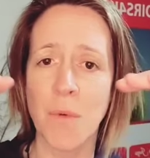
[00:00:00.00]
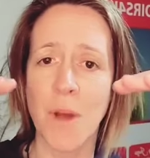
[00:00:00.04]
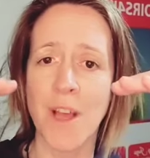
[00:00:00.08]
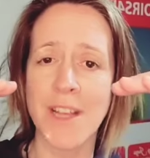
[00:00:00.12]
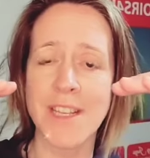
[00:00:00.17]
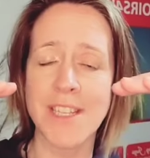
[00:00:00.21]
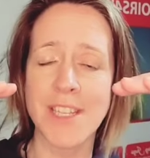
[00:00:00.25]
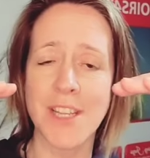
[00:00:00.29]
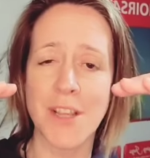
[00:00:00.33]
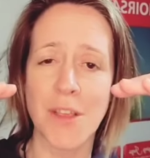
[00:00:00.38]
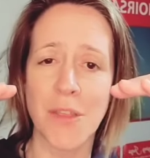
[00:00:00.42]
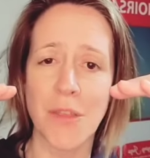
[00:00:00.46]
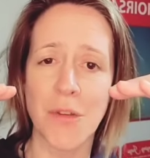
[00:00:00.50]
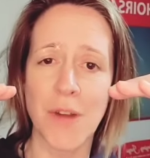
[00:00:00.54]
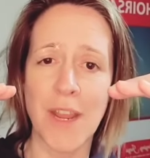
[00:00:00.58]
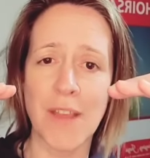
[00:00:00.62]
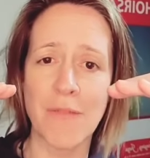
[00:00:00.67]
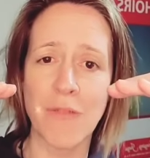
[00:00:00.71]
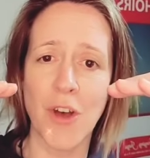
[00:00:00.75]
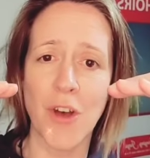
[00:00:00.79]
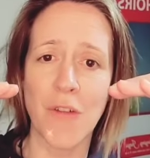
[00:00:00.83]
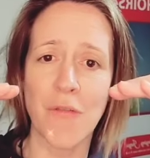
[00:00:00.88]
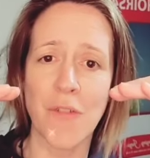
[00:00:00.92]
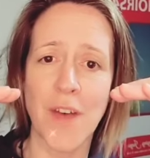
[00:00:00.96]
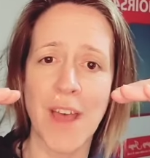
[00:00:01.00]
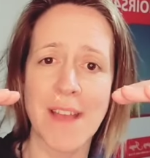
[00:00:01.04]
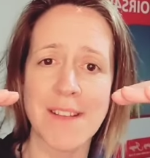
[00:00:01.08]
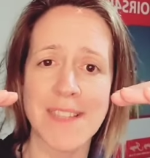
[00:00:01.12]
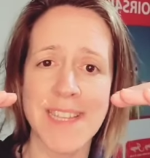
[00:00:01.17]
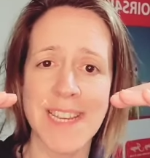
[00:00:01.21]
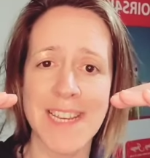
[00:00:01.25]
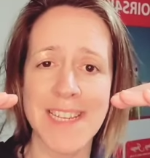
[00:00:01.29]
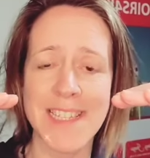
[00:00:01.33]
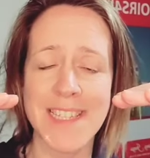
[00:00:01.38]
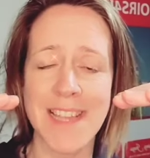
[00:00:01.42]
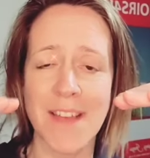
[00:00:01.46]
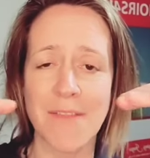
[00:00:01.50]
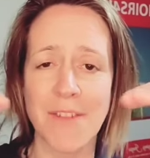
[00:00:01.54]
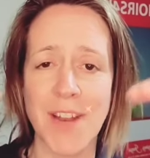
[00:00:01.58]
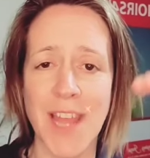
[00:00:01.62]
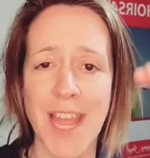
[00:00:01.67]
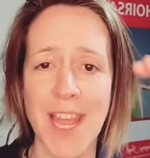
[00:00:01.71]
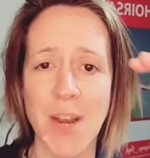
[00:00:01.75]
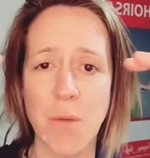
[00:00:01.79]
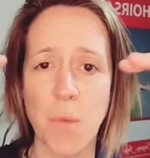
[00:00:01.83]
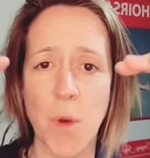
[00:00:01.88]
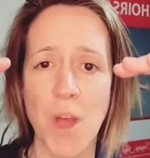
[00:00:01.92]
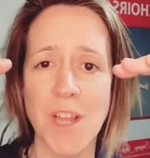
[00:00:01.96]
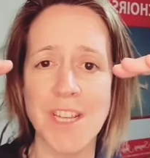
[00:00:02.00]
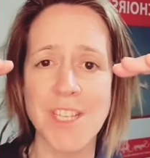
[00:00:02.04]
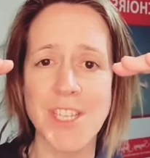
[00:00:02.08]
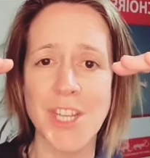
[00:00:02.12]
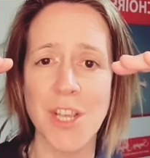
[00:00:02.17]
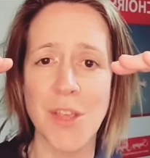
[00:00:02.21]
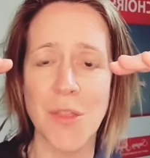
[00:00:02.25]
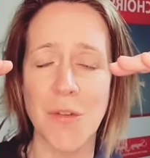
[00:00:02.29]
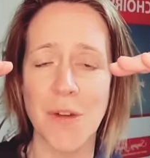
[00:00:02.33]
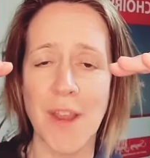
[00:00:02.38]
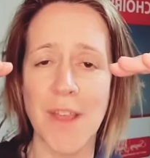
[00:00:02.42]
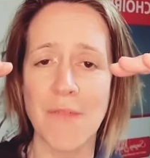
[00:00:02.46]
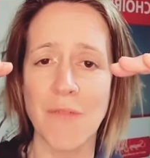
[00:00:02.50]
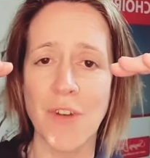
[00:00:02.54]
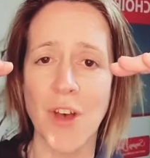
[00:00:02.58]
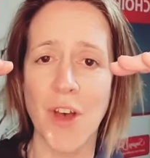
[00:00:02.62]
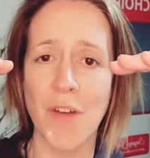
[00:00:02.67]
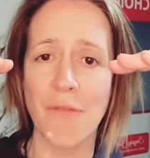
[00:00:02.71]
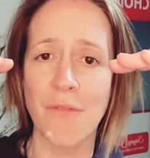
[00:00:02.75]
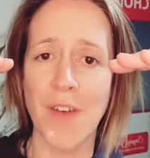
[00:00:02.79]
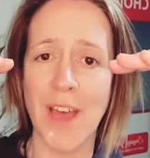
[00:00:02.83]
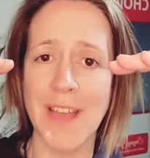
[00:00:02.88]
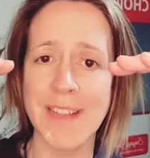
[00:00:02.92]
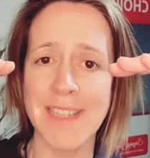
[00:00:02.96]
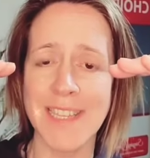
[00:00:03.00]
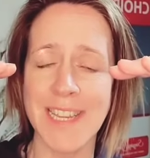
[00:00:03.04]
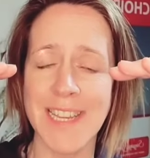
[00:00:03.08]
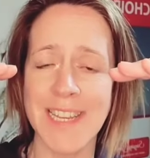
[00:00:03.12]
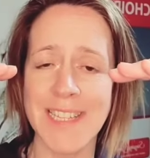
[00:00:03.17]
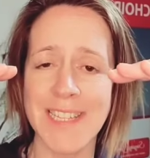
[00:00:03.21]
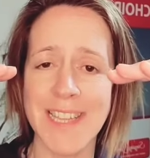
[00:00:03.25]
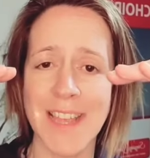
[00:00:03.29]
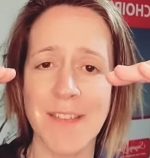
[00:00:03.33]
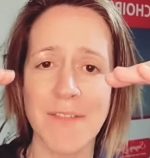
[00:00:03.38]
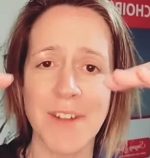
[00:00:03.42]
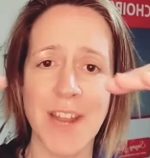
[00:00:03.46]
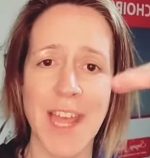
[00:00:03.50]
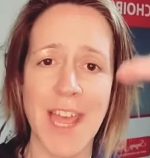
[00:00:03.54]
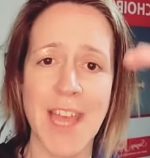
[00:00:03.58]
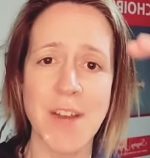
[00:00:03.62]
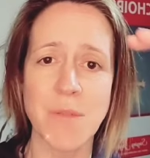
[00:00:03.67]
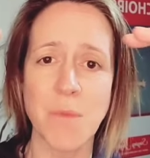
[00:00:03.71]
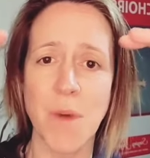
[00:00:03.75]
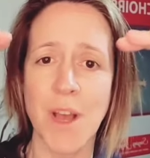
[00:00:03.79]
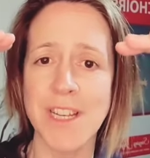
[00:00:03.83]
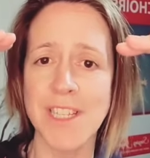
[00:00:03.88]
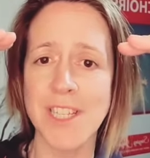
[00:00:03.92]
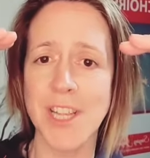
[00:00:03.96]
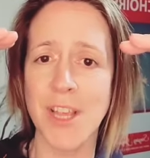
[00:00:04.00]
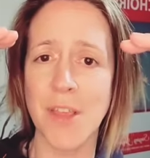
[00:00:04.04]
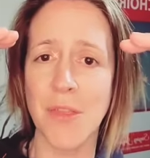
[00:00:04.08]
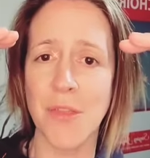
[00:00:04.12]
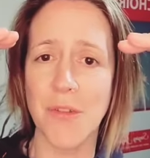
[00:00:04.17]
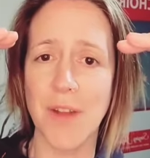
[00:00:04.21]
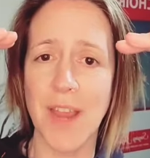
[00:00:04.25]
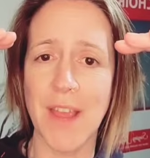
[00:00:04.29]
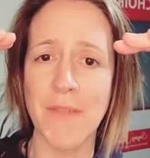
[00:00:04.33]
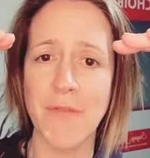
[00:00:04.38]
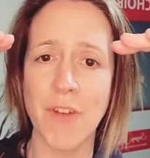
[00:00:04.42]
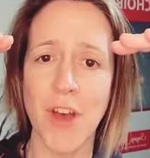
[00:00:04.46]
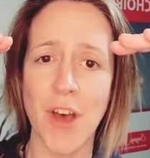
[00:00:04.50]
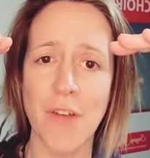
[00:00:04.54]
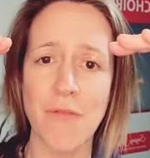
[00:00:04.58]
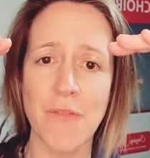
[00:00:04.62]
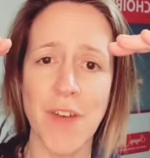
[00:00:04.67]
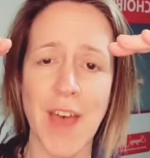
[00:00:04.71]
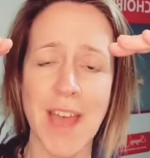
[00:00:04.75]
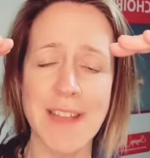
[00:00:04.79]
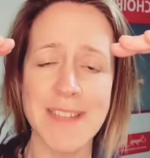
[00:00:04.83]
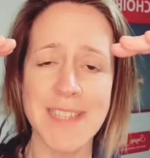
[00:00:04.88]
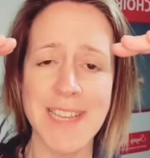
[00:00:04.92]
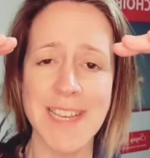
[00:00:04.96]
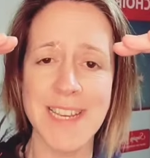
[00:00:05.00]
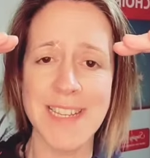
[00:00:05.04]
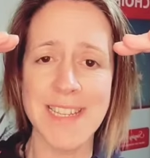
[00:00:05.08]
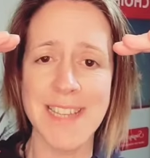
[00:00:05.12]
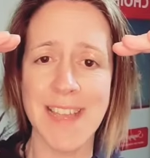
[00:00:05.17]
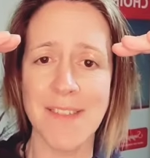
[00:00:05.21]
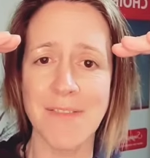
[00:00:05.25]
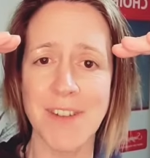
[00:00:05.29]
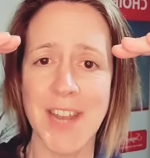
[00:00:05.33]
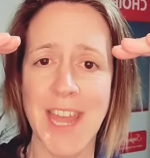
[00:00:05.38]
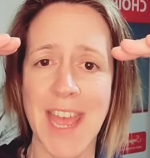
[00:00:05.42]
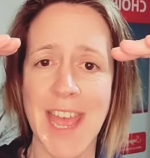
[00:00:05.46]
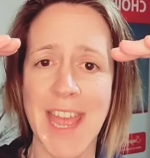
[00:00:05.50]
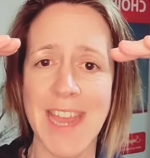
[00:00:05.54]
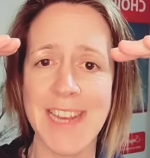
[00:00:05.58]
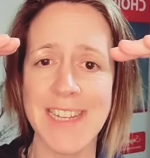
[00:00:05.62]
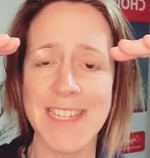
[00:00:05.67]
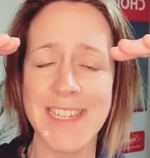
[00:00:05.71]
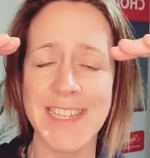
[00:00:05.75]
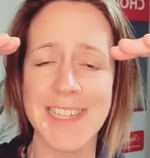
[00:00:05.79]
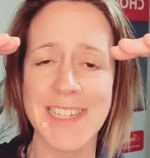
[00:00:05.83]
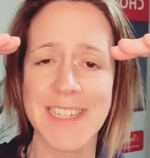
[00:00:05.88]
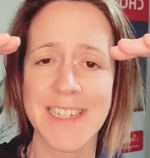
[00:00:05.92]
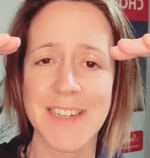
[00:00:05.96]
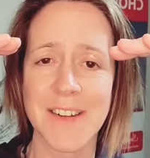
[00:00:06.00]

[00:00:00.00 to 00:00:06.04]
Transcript: One, two, three, four, five, six, seven, eight. One, two, three, four, five, six, seven, eight. One, two, three, four, five, six, seven, eight.